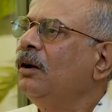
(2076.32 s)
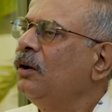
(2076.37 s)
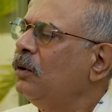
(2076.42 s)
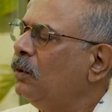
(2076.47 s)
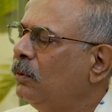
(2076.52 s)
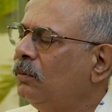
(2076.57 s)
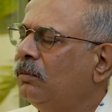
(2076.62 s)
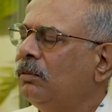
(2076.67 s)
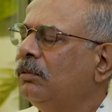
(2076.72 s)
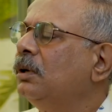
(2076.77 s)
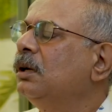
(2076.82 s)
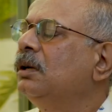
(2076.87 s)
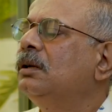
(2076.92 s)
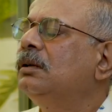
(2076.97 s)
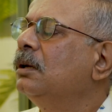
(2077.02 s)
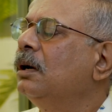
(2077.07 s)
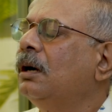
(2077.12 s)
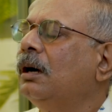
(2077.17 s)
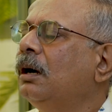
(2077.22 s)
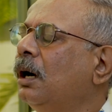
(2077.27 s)
No,
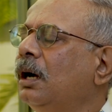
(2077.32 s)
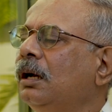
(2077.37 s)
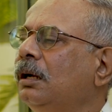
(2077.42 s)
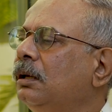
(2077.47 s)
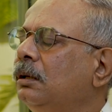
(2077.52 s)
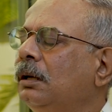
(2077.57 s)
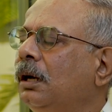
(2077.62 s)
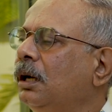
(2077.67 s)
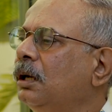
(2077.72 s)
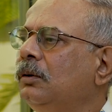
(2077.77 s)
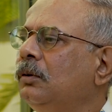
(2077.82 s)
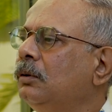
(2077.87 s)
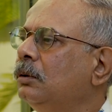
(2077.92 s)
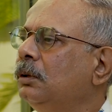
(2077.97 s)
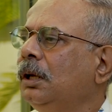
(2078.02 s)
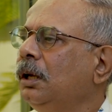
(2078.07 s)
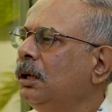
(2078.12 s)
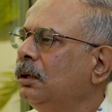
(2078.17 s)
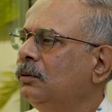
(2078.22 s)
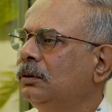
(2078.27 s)
I
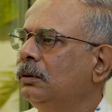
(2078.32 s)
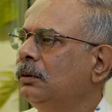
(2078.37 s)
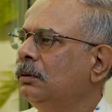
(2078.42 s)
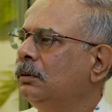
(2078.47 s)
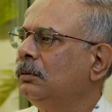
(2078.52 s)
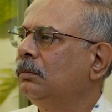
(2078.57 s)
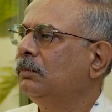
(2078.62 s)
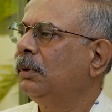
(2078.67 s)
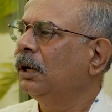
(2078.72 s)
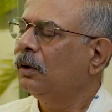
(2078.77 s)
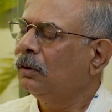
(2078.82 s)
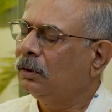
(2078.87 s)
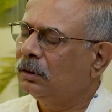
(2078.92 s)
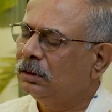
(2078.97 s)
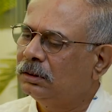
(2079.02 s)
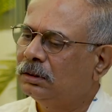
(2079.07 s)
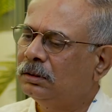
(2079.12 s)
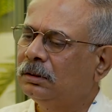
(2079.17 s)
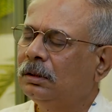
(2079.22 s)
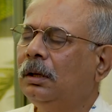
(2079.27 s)
don't think so,
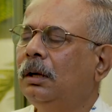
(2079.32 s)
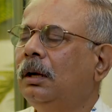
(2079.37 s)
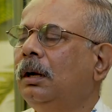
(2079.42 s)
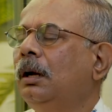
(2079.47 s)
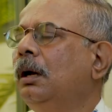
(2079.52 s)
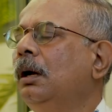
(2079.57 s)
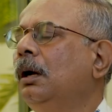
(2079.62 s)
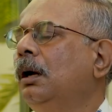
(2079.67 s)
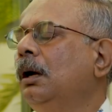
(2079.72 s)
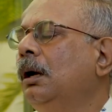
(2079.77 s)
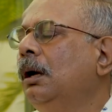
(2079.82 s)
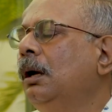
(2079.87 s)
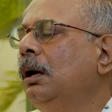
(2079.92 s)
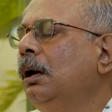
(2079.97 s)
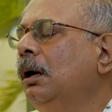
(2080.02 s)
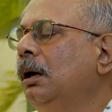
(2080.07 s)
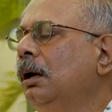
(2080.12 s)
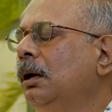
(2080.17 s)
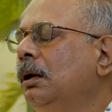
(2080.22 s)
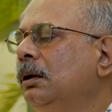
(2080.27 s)
because
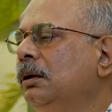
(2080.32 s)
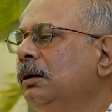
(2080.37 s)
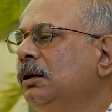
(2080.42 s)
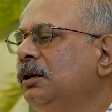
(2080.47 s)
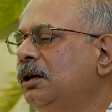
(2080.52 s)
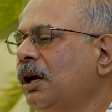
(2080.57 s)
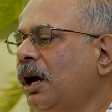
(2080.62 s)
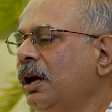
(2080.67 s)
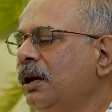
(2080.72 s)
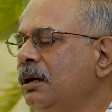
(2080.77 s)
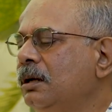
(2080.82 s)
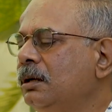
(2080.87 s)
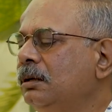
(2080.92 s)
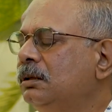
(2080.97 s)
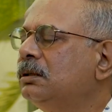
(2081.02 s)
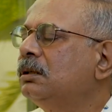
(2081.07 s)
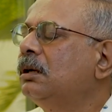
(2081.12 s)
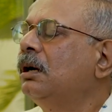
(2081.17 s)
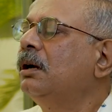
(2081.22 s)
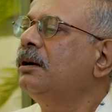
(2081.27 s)

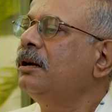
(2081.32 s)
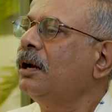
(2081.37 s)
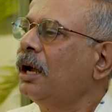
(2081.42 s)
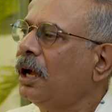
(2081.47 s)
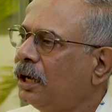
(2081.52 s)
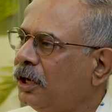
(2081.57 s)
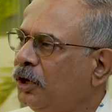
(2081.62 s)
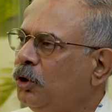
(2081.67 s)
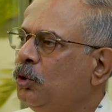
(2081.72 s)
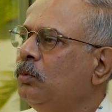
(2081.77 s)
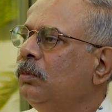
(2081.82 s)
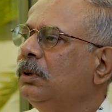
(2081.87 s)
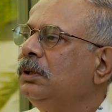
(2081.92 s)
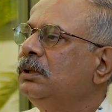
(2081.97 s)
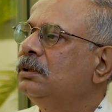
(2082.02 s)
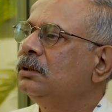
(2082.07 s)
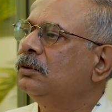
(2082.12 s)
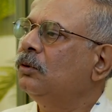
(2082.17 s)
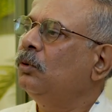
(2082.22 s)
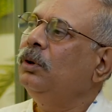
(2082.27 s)
tigers attack
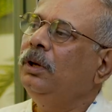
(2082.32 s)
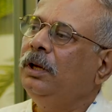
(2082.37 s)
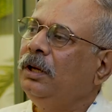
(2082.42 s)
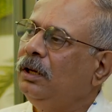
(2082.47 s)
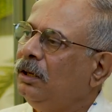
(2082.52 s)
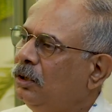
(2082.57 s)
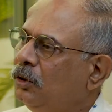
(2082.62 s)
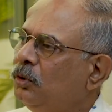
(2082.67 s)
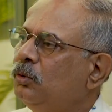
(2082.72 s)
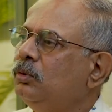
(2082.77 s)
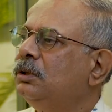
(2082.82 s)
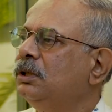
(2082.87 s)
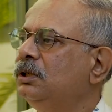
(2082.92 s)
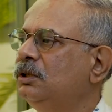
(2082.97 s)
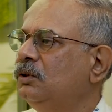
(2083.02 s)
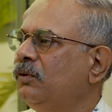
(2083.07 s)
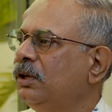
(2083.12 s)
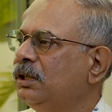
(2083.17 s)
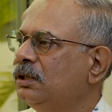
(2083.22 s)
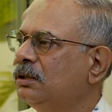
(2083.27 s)
humans only in two
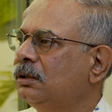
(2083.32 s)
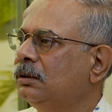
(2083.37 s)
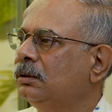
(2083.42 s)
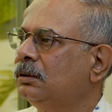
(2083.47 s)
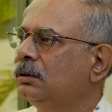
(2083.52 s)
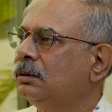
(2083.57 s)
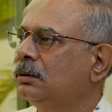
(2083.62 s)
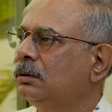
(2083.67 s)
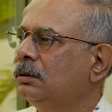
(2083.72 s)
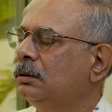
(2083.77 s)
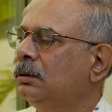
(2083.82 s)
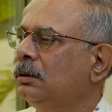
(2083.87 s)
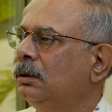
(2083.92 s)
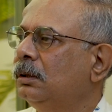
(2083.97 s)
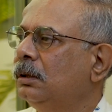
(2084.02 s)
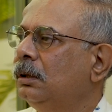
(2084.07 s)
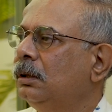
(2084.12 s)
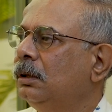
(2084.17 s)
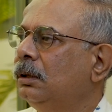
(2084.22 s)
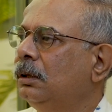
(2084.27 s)
situations,
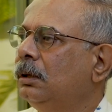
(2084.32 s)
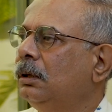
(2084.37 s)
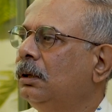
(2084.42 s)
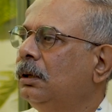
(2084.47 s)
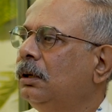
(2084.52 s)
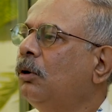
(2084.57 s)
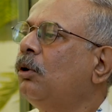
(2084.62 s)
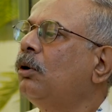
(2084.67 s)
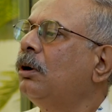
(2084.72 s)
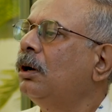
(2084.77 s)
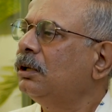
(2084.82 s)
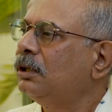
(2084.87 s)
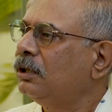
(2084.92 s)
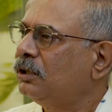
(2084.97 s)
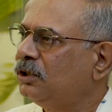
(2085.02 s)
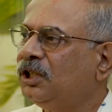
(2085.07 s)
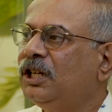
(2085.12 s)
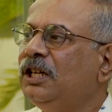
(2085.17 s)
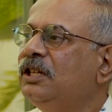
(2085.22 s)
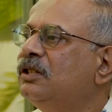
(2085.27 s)
or rather
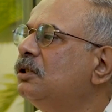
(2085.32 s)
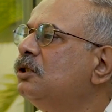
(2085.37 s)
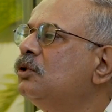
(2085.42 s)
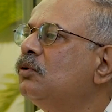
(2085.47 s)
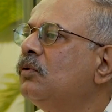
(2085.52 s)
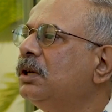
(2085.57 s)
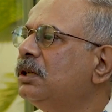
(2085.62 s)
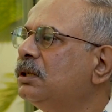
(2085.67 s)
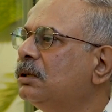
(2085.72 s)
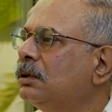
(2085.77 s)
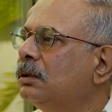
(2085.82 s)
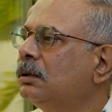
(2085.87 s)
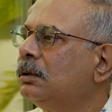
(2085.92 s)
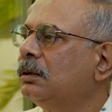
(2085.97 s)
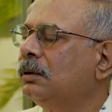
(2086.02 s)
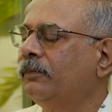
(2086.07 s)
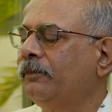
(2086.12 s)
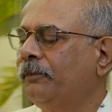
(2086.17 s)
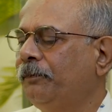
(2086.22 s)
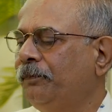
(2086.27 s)
three
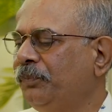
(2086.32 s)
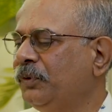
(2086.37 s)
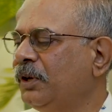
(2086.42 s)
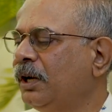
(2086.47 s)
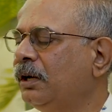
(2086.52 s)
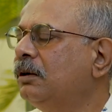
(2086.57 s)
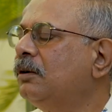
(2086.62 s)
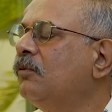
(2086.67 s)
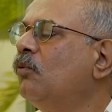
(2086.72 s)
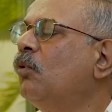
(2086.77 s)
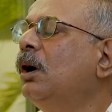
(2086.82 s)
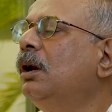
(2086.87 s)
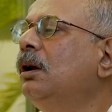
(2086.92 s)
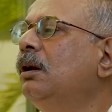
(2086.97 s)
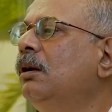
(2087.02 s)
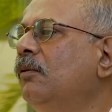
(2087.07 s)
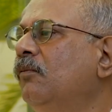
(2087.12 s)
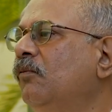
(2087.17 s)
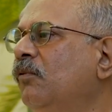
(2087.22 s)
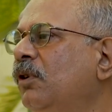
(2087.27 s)
situations. That
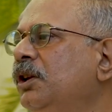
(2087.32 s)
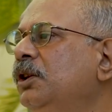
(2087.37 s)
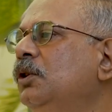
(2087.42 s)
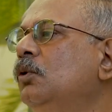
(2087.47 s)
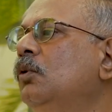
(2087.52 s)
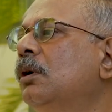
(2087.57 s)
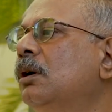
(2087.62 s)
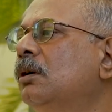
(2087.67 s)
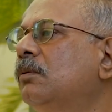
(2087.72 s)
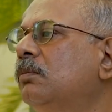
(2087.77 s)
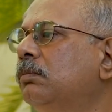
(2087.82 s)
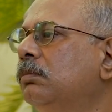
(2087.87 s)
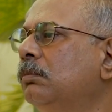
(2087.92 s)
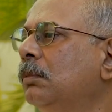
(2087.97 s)
one, when you are